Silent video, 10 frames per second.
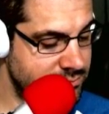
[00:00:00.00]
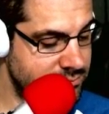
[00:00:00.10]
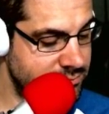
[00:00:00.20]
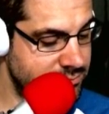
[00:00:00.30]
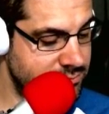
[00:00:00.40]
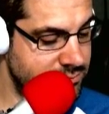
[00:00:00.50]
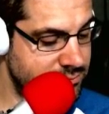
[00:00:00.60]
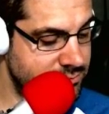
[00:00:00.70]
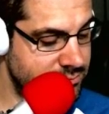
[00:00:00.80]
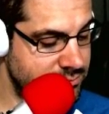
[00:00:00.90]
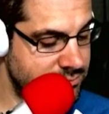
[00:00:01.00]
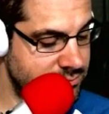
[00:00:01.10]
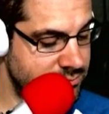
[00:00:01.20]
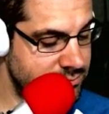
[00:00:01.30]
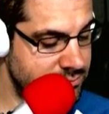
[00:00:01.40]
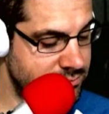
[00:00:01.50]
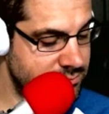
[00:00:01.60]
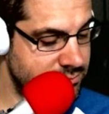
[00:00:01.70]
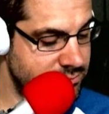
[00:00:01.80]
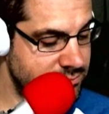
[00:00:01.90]

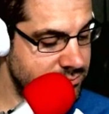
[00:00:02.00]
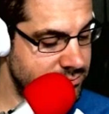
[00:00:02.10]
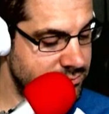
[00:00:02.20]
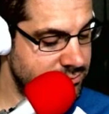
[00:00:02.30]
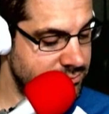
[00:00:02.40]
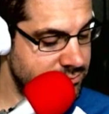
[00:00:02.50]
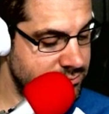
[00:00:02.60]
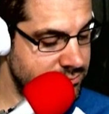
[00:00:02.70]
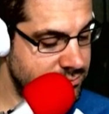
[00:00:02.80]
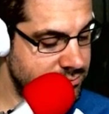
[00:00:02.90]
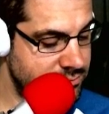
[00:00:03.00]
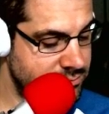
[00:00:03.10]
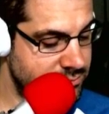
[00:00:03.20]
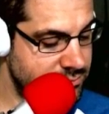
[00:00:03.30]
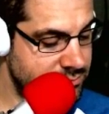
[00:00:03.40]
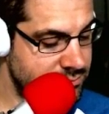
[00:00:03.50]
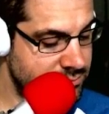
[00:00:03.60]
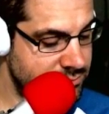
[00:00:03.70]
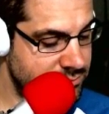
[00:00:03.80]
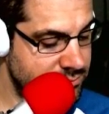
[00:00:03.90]

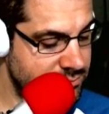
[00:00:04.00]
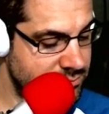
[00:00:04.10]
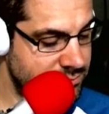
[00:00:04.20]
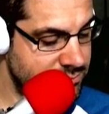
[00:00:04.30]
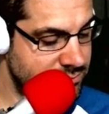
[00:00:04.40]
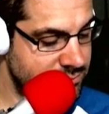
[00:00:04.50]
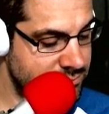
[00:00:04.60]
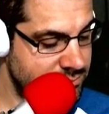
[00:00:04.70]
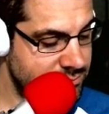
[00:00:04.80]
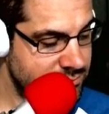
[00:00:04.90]
No words are spoken by the person on screen.